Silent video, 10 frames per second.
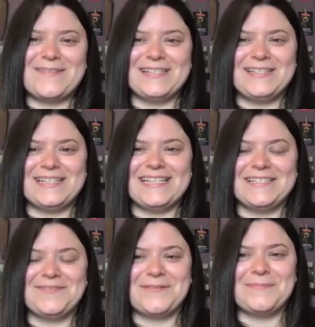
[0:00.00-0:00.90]
question
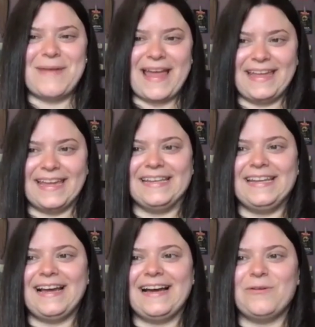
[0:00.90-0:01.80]
is from
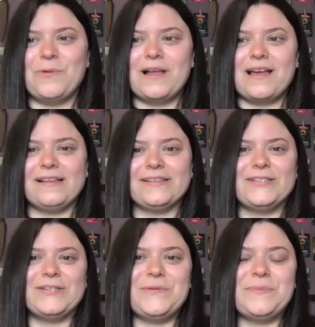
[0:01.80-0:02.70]
Megan. What color
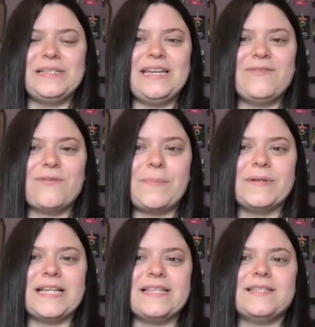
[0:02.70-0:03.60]
do you believe
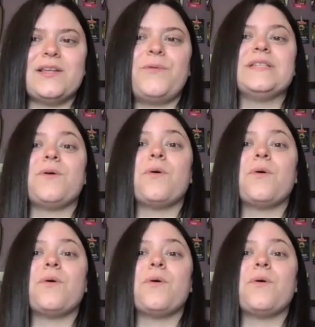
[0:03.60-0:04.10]
represents Zoey's